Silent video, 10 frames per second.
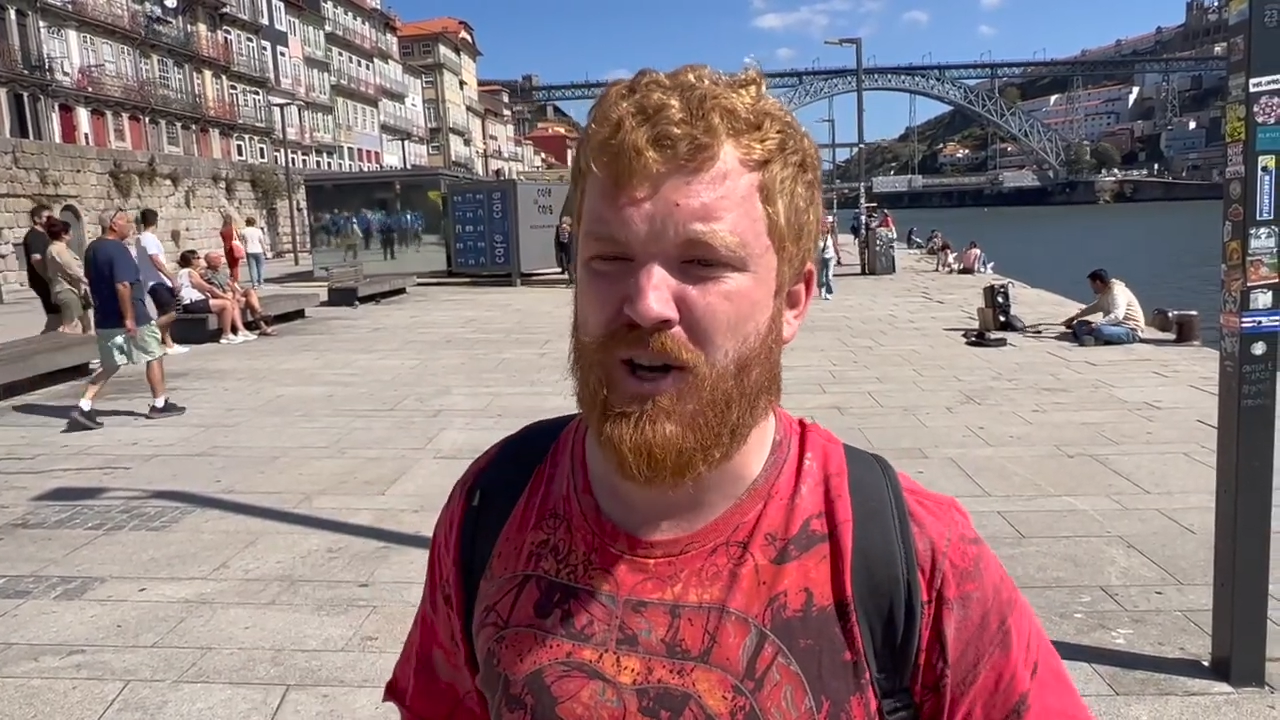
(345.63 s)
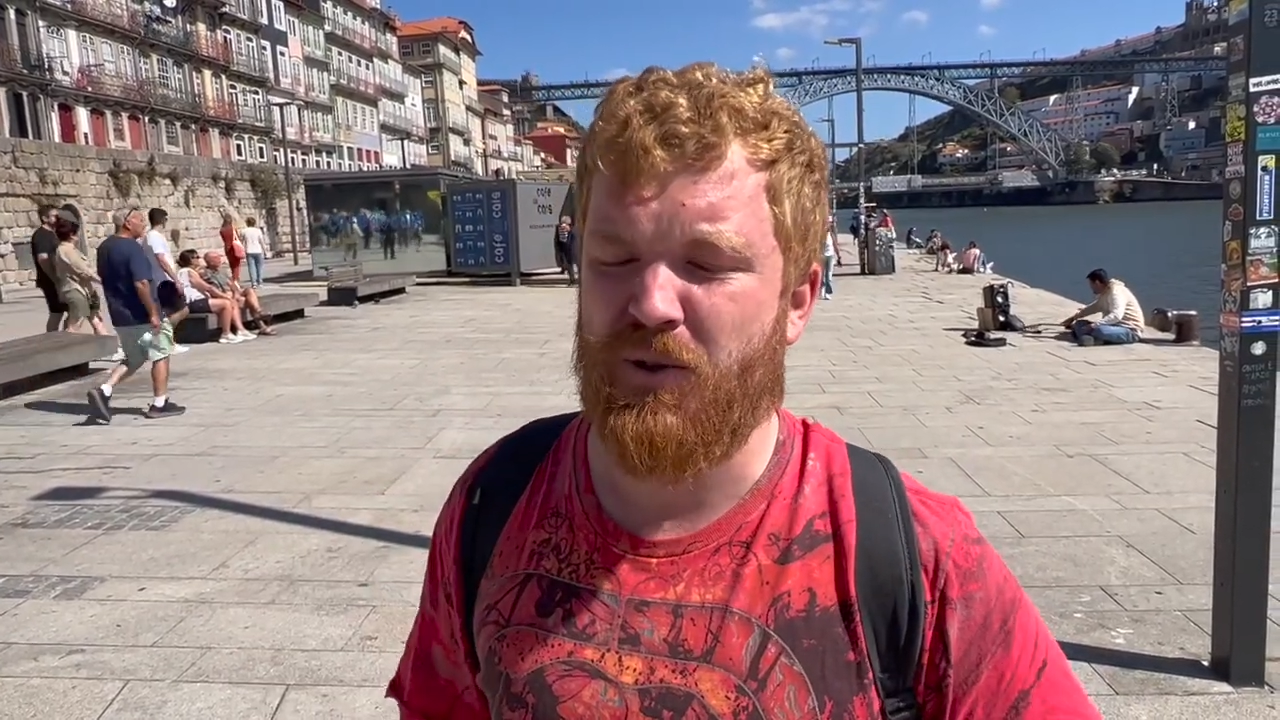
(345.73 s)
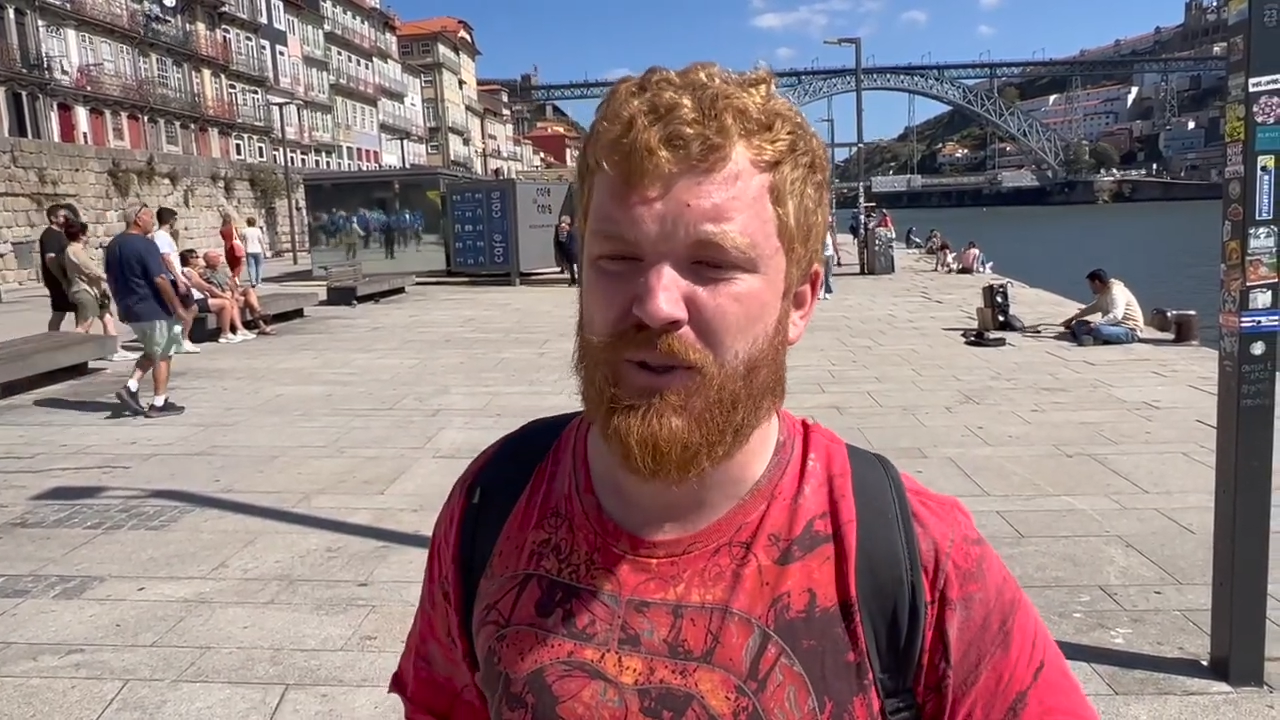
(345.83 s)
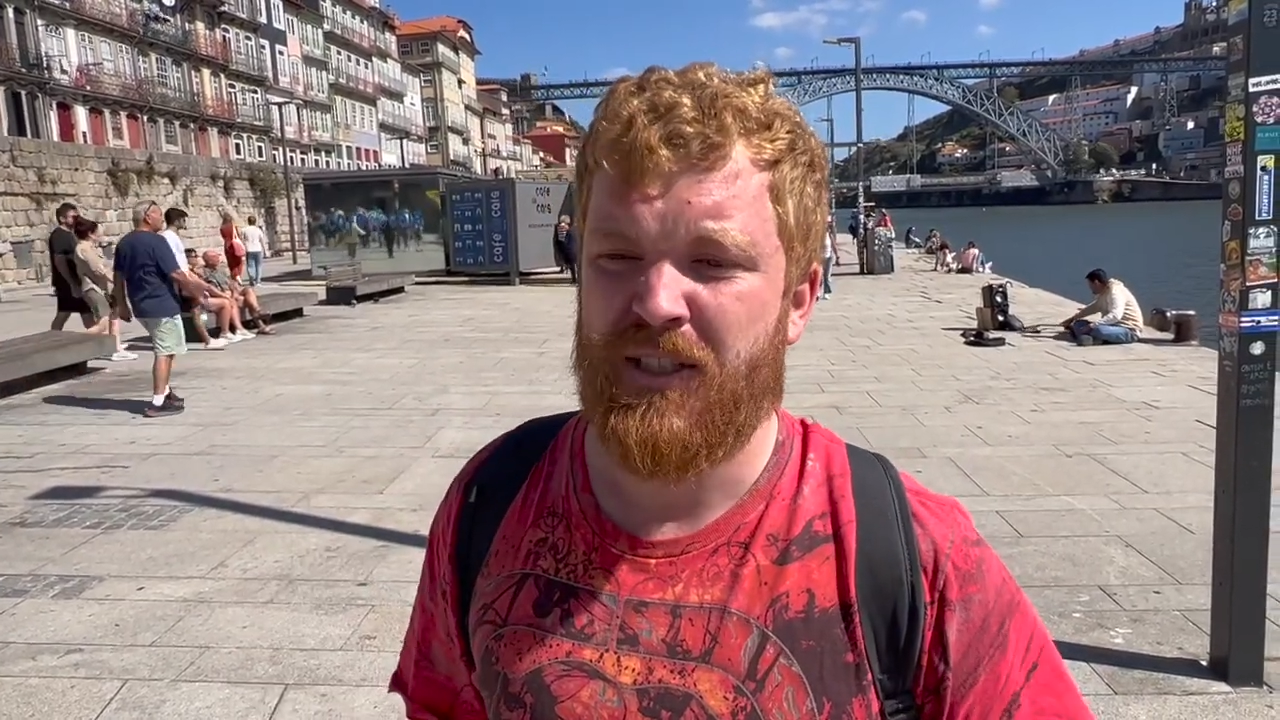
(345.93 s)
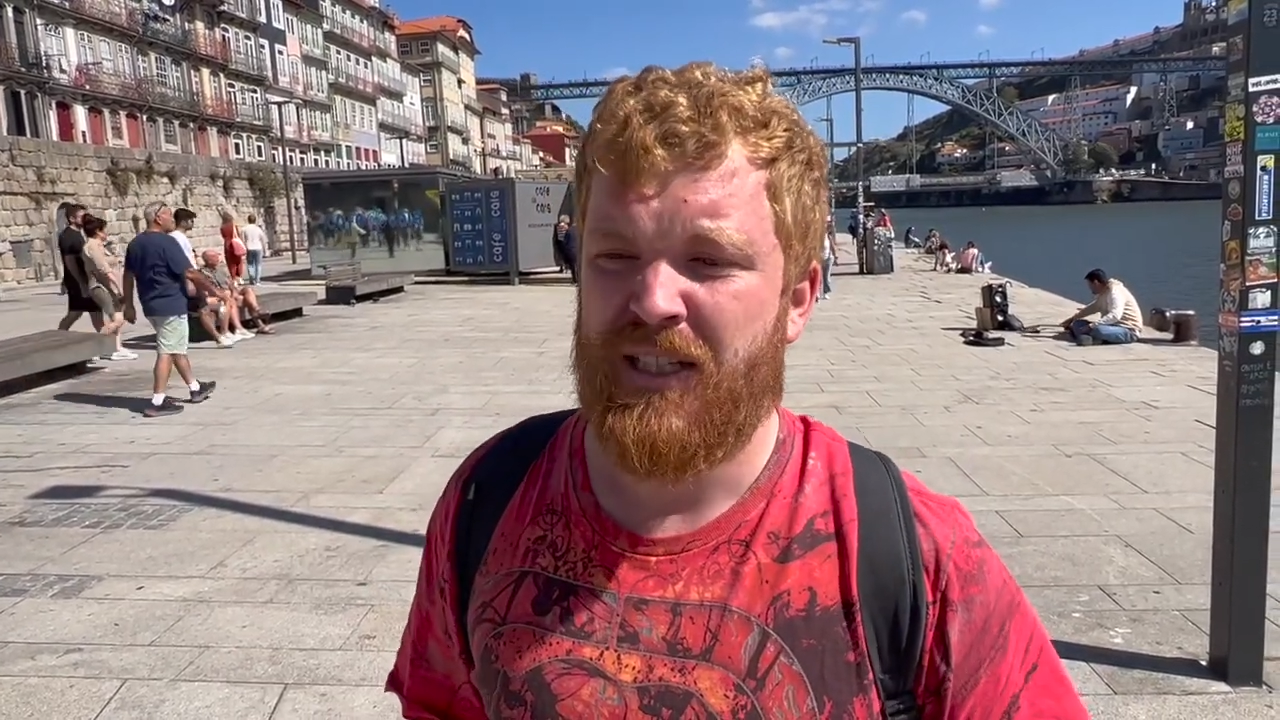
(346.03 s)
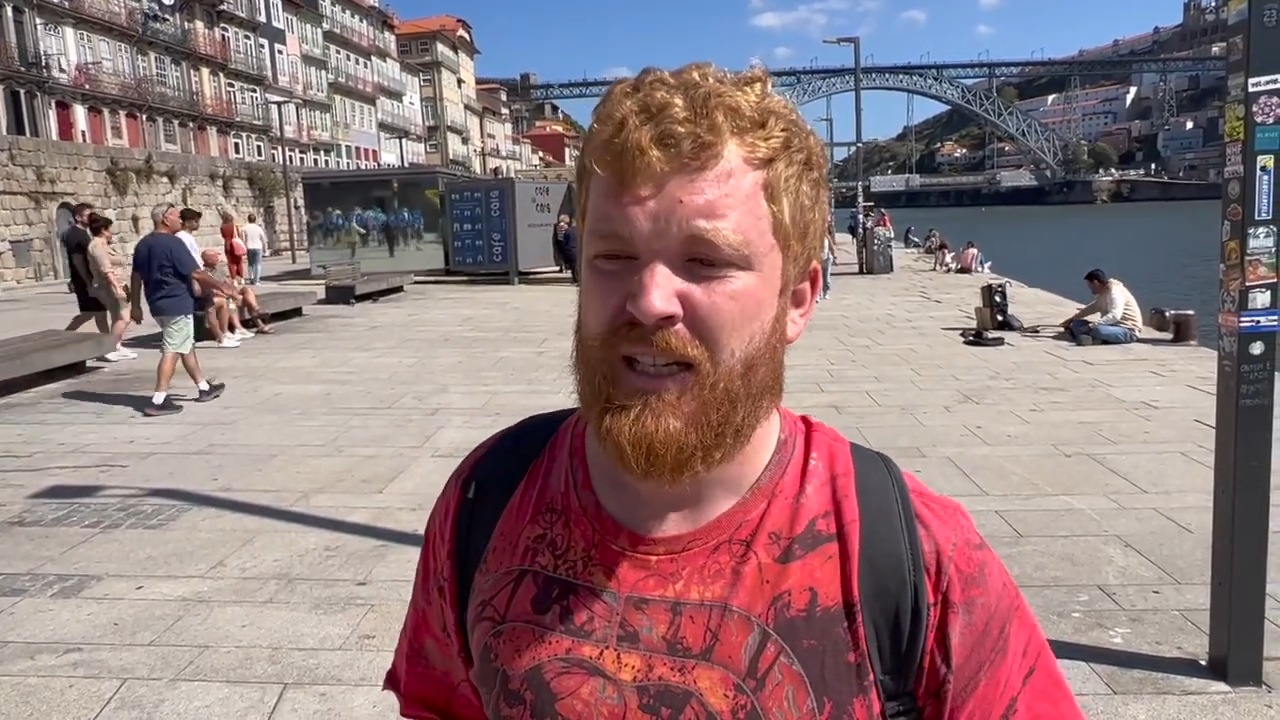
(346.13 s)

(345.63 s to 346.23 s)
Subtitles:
going,